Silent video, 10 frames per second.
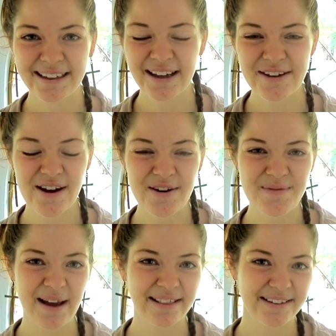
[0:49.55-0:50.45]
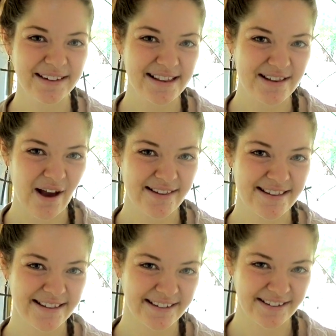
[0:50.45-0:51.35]
environmental
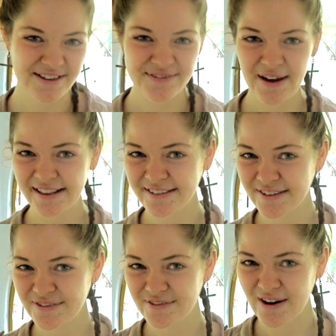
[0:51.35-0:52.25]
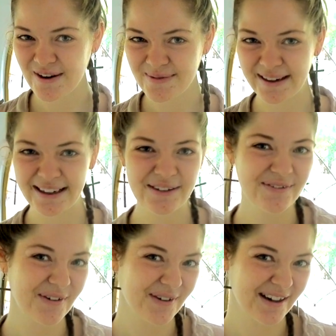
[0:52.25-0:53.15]
disasters, factory
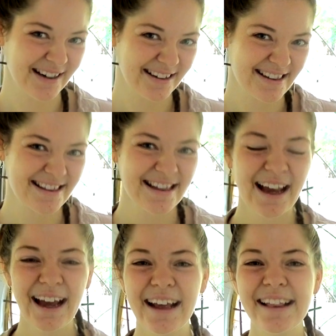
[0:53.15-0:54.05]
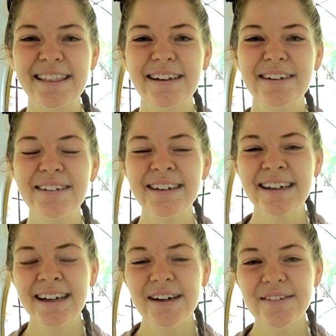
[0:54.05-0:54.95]
farming, wars. So
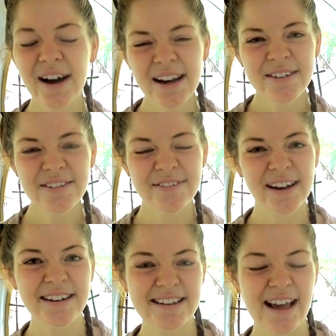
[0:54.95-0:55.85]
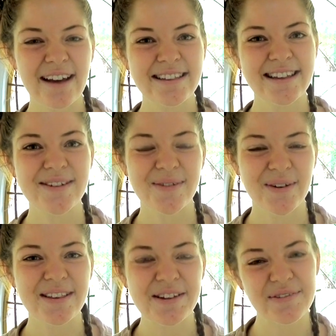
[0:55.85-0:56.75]
why do we find ourselves in a
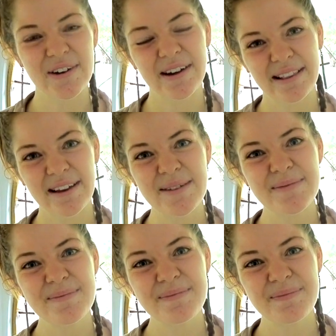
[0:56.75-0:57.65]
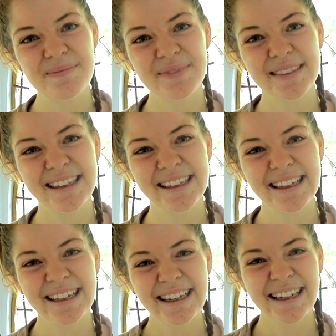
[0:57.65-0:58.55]
world so fucked up?
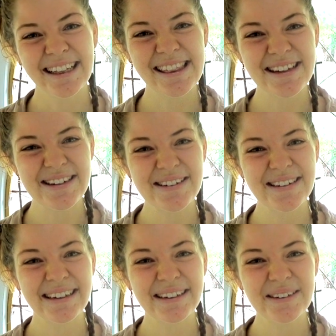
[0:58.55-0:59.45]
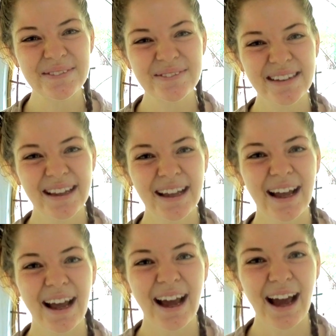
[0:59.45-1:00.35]
So I
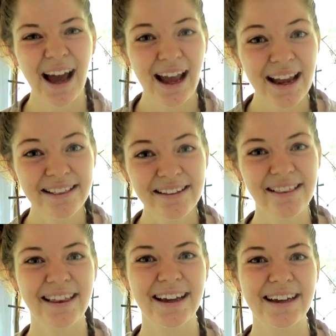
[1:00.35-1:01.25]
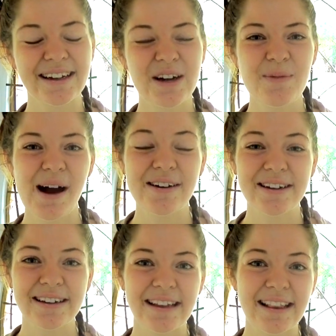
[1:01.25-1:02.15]
had to think about
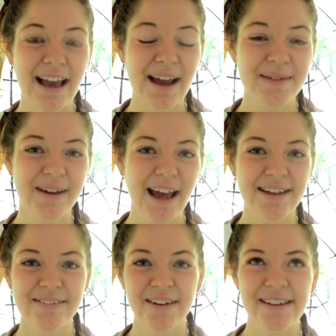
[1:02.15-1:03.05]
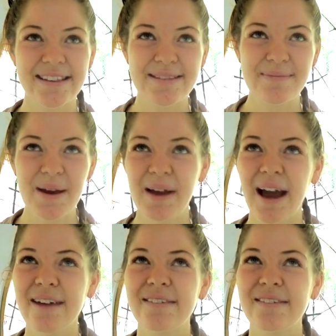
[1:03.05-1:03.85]
the time when I was, maybe I